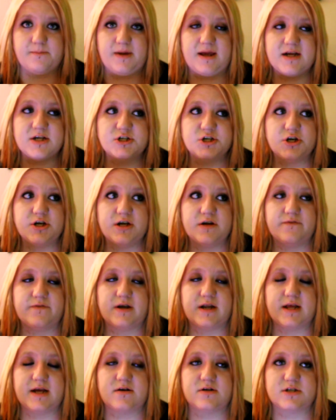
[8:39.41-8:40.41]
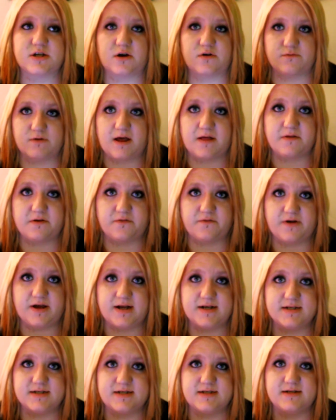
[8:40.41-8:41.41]
Make sure your videos are
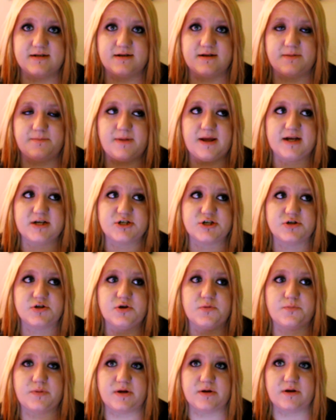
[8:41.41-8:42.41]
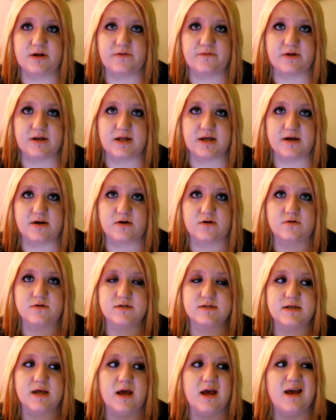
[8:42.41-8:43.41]
relevant. Make sure they're beauty
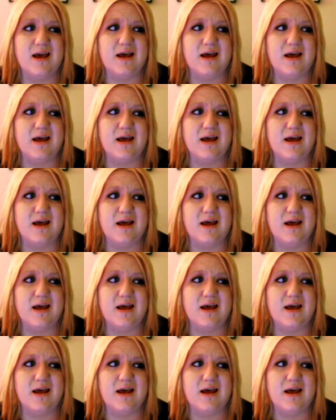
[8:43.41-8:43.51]
videos.